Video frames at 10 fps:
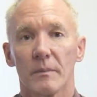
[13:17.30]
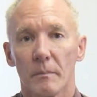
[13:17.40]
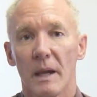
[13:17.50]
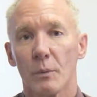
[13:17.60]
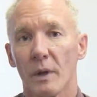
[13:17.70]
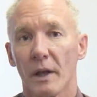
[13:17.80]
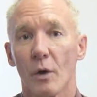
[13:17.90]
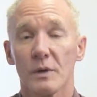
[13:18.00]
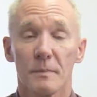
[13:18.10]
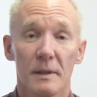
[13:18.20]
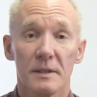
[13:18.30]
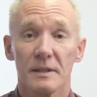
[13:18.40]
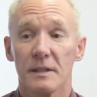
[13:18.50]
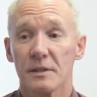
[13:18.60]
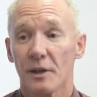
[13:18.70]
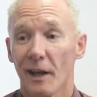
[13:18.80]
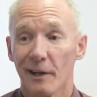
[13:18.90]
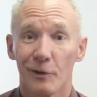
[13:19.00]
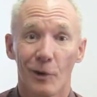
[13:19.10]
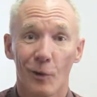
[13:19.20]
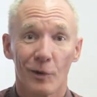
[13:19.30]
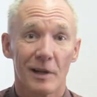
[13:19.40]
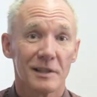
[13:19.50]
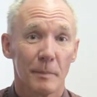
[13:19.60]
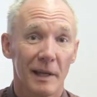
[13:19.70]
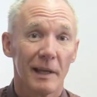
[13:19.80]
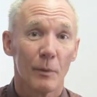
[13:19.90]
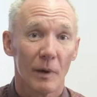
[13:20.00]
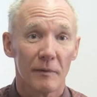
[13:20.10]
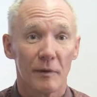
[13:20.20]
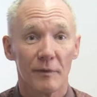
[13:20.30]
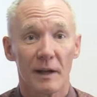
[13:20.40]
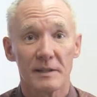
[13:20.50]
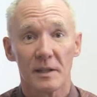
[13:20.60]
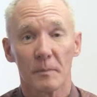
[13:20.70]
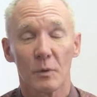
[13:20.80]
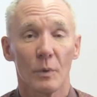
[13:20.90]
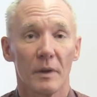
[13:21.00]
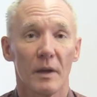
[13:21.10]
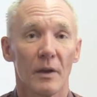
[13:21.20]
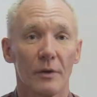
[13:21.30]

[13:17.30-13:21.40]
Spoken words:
main way to go, especially since you got to do a colonoscopy anyway if you find something with the other